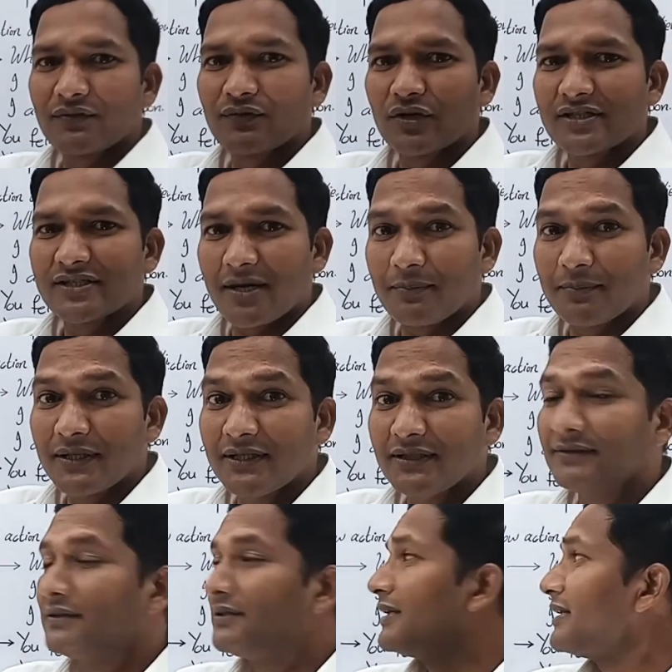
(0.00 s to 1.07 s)
For example,
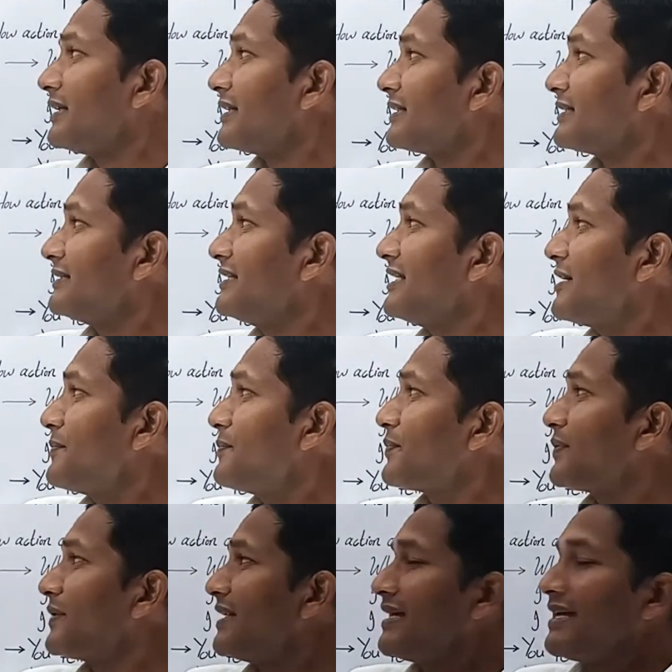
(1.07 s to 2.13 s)
they
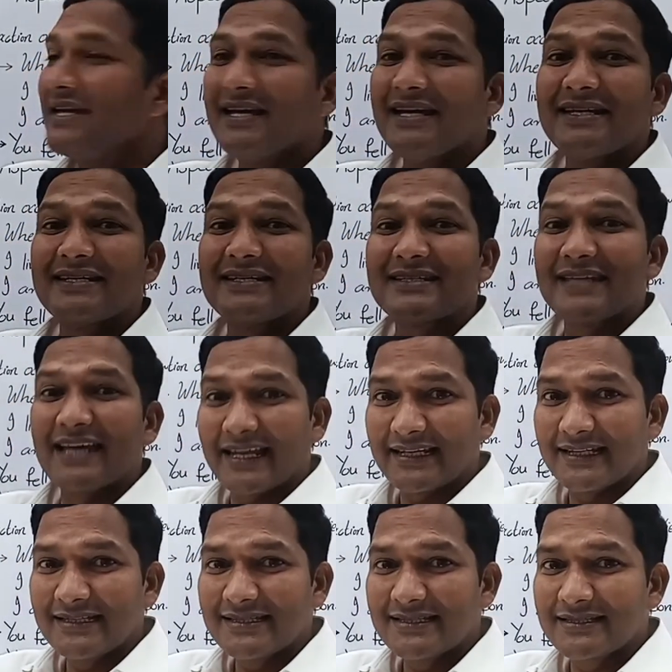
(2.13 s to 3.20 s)
play
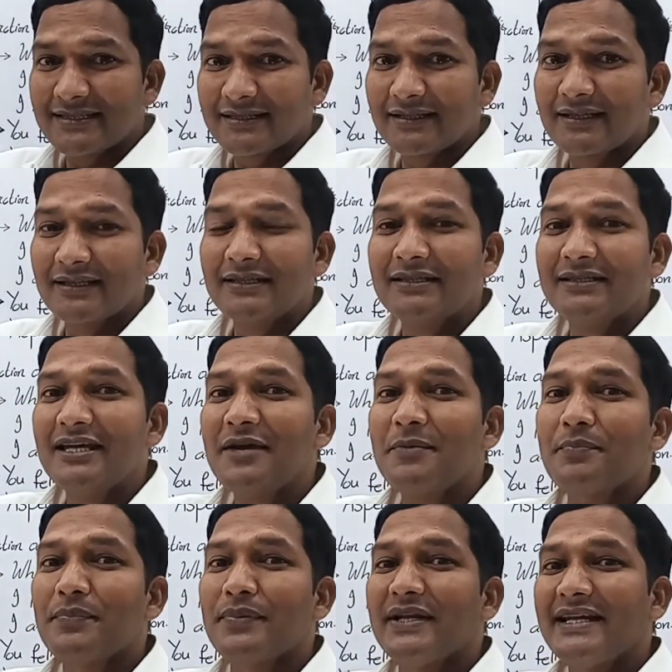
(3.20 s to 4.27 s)
tennis. They
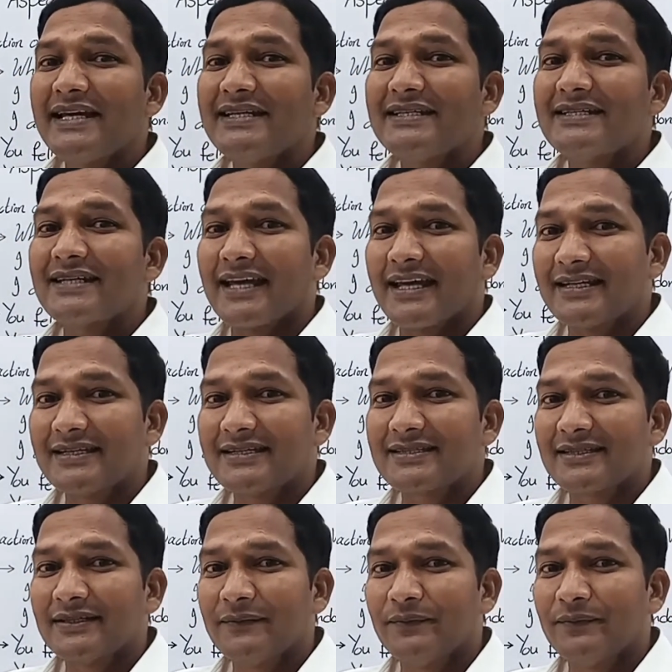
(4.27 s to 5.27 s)
played tennis.